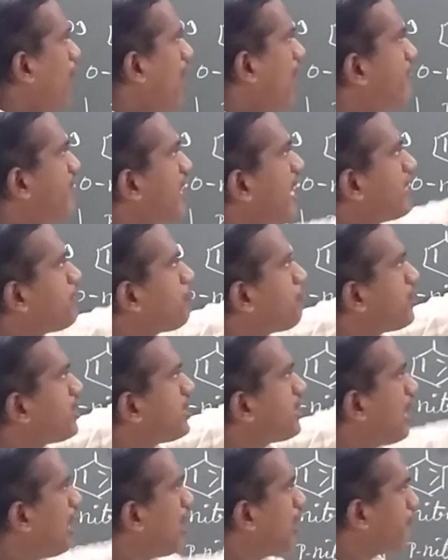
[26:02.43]
of atoms
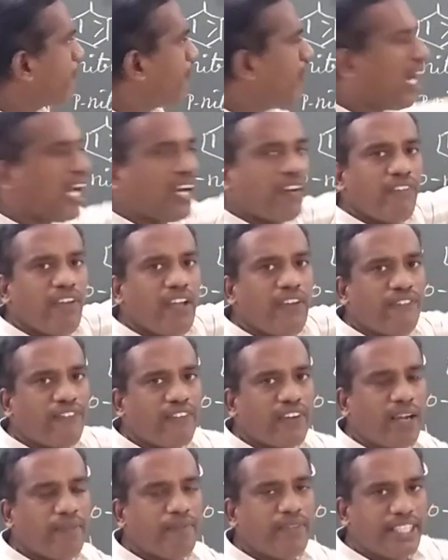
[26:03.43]
are far away
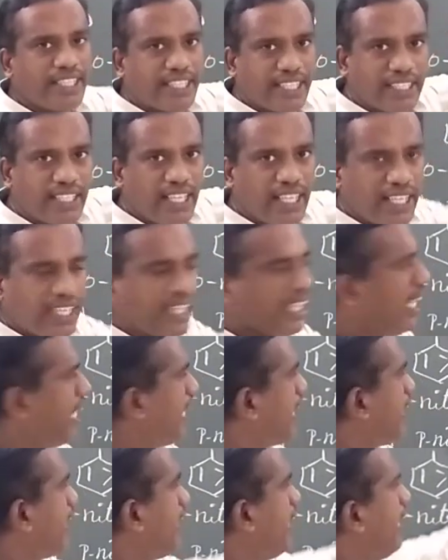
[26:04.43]
from each other
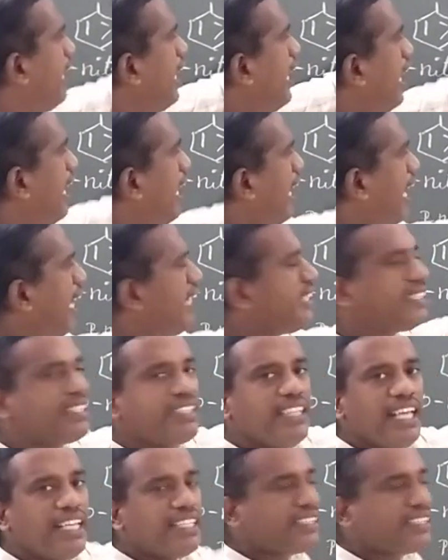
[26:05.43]
here, hence their